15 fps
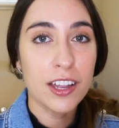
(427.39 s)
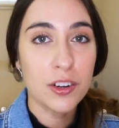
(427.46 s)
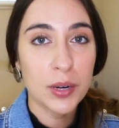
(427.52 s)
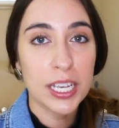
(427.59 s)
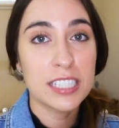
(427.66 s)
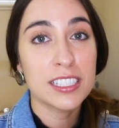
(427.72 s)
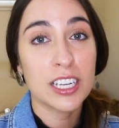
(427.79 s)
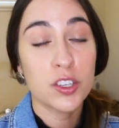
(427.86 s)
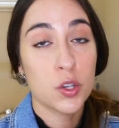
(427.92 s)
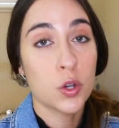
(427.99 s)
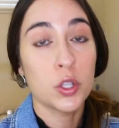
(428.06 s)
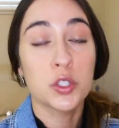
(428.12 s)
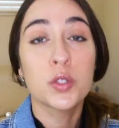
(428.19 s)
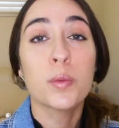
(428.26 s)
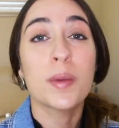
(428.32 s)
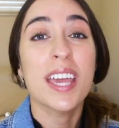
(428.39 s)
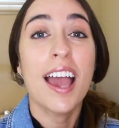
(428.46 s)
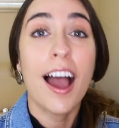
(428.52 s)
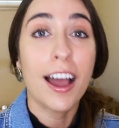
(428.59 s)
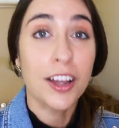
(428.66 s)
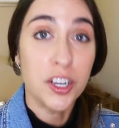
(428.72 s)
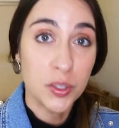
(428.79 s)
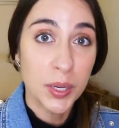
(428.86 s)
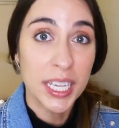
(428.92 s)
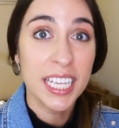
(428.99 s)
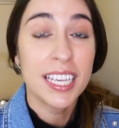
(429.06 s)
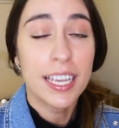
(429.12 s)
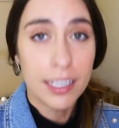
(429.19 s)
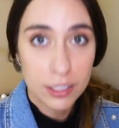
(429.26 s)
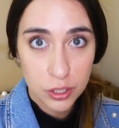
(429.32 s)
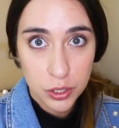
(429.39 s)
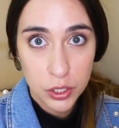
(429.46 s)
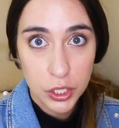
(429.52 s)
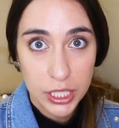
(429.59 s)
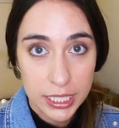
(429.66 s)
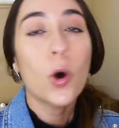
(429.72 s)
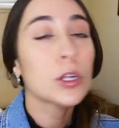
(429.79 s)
grades and you're going to be a great student.